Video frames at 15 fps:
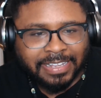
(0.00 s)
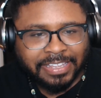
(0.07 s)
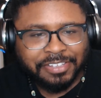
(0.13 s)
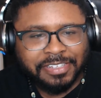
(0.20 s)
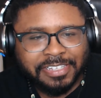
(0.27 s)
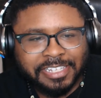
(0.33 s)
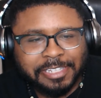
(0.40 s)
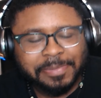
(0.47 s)

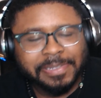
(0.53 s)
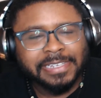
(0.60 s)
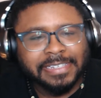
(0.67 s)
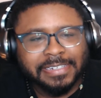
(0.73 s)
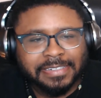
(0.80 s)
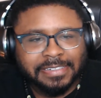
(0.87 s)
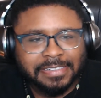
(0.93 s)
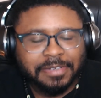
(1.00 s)
He can keep
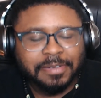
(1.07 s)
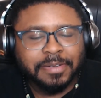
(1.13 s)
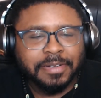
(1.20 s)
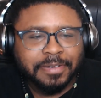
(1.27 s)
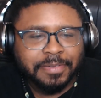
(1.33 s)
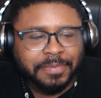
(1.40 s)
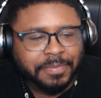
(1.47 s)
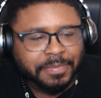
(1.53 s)
kicking it.
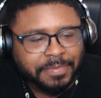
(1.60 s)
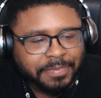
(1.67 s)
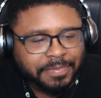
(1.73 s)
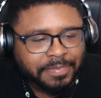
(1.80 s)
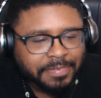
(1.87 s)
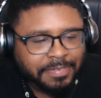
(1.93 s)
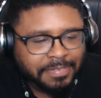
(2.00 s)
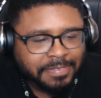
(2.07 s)
Okay.
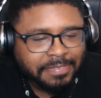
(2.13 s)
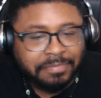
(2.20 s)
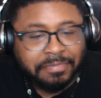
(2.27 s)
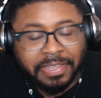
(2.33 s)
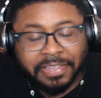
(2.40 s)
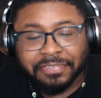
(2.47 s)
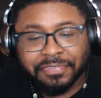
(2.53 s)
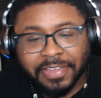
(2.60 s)

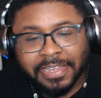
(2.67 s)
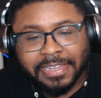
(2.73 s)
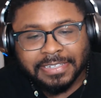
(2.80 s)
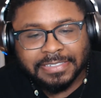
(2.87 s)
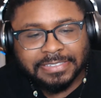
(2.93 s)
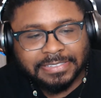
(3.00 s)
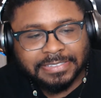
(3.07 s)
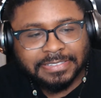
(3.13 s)
He
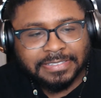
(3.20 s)
fast.